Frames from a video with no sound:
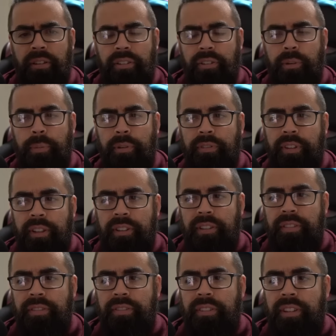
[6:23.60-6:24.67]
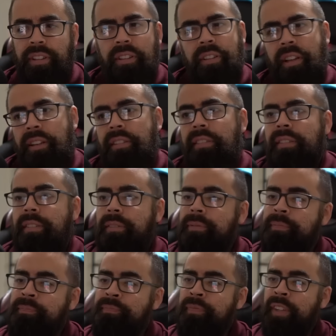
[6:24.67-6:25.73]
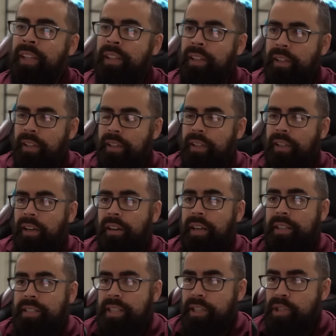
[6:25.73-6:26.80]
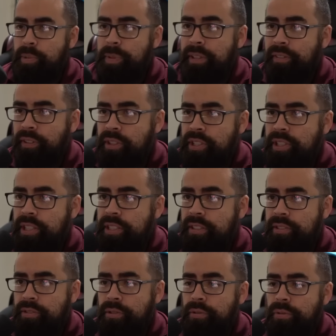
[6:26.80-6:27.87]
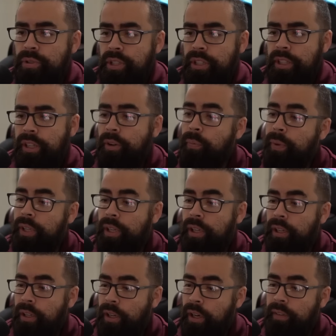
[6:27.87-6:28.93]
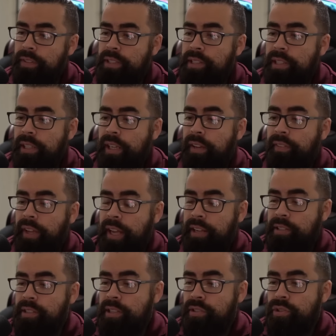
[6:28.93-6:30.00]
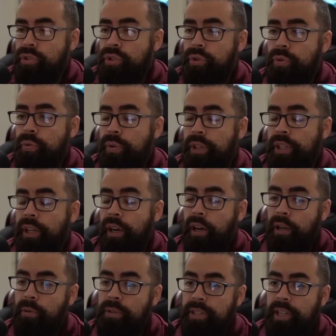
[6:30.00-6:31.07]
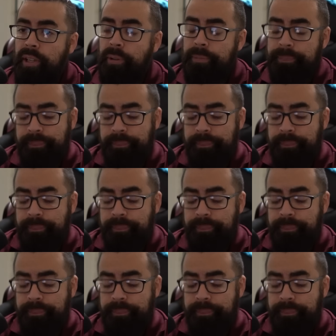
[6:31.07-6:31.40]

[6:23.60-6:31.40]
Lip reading: super effective. Nice. All right, Diggersby versus Goodra. We obviously have access to the Aqua Tail.